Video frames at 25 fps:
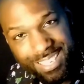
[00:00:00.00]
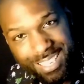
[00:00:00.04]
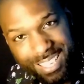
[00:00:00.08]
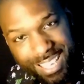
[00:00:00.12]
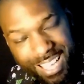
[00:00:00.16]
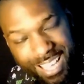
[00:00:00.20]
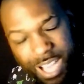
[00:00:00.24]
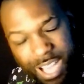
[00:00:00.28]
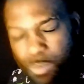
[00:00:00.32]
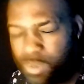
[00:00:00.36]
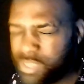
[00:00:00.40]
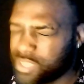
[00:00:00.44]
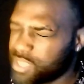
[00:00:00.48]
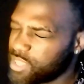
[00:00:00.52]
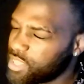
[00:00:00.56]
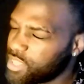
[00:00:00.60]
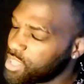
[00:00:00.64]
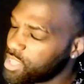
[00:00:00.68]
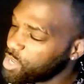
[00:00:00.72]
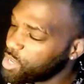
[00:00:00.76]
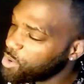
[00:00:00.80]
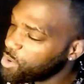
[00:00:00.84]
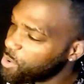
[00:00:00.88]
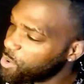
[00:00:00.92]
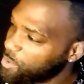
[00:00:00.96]
I wasn't
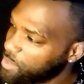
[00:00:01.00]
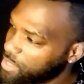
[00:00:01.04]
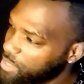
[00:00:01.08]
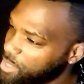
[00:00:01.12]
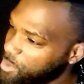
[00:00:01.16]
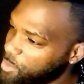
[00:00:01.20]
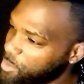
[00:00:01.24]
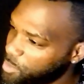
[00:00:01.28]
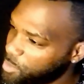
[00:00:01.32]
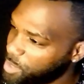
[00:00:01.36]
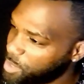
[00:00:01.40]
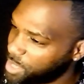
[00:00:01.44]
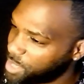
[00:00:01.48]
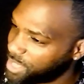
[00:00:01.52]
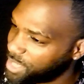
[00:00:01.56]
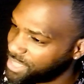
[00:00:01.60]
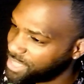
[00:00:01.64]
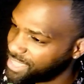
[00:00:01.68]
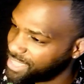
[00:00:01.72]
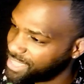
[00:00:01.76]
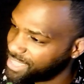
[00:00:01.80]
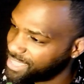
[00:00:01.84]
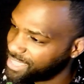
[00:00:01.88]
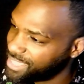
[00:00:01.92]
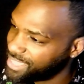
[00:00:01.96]
the only one
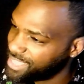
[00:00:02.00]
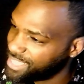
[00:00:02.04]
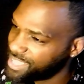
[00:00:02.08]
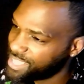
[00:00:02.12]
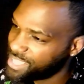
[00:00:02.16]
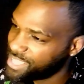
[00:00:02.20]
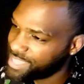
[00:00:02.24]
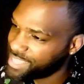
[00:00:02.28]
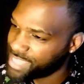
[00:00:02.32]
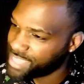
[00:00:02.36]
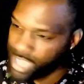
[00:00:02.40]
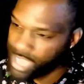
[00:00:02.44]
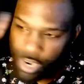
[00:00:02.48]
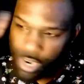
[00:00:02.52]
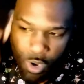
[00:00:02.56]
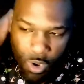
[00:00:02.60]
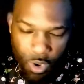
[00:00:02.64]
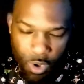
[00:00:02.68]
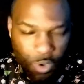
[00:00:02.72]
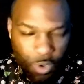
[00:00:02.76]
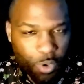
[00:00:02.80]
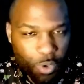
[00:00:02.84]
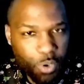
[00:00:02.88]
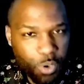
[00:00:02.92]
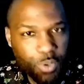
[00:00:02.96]
that
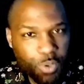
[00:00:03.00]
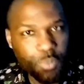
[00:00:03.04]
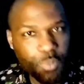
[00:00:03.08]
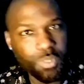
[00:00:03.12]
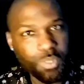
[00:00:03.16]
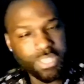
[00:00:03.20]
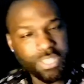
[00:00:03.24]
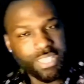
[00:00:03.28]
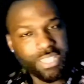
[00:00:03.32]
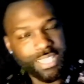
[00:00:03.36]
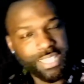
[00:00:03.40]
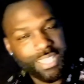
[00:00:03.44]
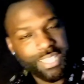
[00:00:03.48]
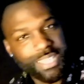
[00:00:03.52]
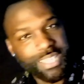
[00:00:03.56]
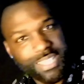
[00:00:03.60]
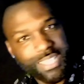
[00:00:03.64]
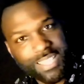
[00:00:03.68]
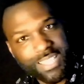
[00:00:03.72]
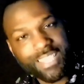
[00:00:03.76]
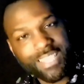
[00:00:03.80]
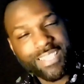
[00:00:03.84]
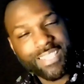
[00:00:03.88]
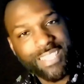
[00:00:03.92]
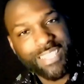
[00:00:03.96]
heard what she
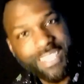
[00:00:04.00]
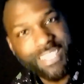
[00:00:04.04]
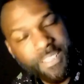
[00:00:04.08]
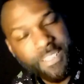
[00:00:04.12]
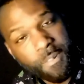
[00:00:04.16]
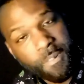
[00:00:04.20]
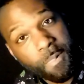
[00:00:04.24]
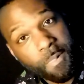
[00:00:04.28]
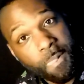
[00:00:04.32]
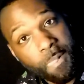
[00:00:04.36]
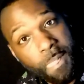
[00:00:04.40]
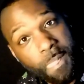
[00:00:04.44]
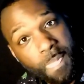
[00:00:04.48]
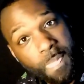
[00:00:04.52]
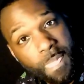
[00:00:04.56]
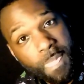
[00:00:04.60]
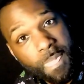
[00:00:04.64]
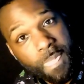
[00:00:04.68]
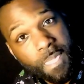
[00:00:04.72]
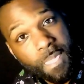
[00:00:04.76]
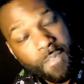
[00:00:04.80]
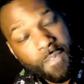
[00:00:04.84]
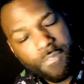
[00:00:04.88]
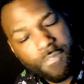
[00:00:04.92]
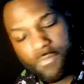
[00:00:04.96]
did.
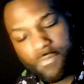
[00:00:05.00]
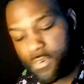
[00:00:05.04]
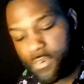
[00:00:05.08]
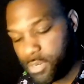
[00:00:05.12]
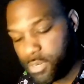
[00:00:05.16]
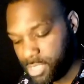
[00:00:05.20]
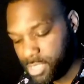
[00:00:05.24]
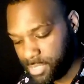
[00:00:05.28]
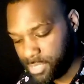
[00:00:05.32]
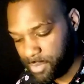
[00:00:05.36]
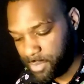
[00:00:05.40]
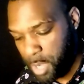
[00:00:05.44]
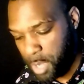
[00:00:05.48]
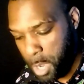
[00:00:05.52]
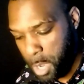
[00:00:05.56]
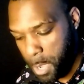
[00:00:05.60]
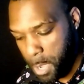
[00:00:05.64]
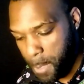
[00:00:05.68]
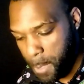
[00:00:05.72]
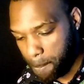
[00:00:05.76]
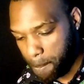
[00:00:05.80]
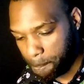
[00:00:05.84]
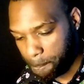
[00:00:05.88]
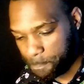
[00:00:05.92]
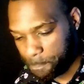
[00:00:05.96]
First of
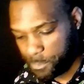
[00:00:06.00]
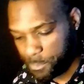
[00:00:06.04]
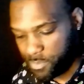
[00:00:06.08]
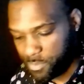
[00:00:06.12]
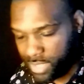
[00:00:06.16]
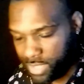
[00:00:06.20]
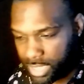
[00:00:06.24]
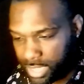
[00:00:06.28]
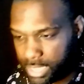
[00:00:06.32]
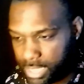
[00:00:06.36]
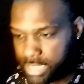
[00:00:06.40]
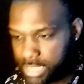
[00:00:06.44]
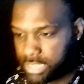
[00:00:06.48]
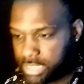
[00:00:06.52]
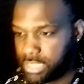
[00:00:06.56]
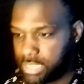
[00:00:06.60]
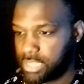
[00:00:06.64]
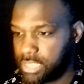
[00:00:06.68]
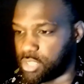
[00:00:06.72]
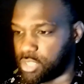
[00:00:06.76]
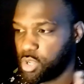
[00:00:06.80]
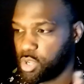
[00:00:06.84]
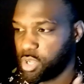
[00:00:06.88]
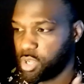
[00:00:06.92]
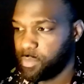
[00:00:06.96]
all, let's
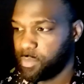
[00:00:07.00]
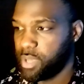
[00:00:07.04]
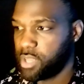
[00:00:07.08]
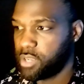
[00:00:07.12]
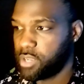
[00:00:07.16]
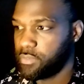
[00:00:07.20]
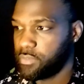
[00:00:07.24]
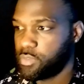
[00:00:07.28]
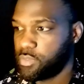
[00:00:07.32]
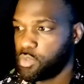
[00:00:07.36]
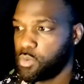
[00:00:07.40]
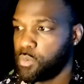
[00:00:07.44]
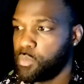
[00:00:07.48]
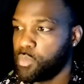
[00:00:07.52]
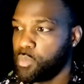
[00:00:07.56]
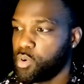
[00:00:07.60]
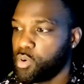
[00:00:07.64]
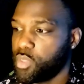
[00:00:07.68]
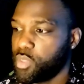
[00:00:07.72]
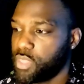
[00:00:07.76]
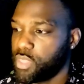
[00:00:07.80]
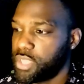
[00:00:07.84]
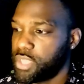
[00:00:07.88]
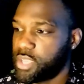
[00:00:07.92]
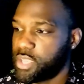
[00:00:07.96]
just talk about a few more
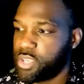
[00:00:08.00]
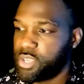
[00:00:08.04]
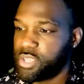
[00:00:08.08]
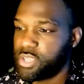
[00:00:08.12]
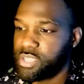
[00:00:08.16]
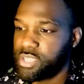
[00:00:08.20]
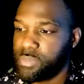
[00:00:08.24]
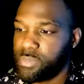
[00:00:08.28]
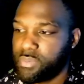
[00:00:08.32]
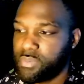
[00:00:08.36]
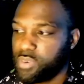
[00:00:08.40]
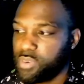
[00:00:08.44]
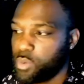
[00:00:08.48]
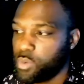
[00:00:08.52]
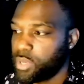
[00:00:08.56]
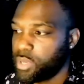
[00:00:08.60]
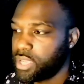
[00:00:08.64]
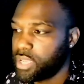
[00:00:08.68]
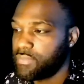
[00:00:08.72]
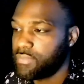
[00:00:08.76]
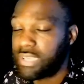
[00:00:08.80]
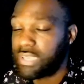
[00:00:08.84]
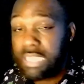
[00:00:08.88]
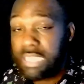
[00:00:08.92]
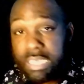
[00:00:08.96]
things before we
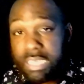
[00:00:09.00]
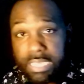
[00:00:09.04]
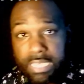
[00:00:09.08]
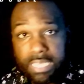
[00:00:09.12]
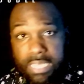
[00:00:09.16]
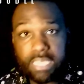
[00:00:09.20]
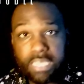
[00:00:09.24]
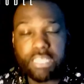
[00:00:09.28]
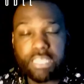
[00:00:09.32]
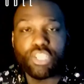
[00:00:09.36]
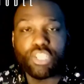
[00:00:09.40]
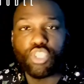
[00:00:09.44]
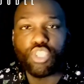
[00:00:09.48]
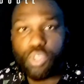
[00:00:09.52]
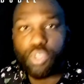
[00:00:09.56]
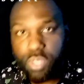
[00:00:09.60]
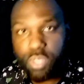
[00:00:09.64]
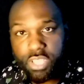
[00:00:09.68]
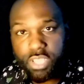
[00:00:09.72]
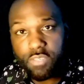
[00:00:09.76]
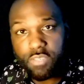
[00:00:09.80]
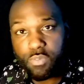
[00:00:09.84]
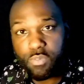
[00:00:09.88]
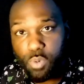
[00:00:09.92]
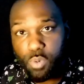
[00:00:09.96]
even get into
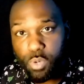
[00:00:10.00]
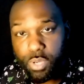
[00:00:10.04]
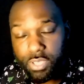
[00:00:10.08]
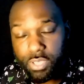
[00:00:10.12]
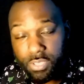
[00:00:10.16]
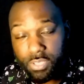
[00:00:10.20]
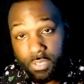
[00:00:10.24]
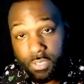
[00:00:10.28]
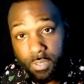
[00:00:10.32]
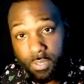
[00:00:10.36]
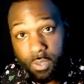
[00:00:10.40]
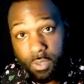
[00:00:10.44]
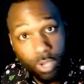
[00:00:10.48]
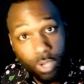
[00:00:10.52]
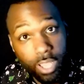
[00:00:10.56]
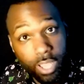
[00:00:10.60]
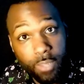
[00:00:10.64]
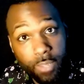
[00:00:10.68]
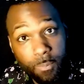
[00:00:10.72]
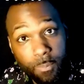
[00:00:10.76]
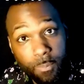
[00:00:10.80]
this voice, okay?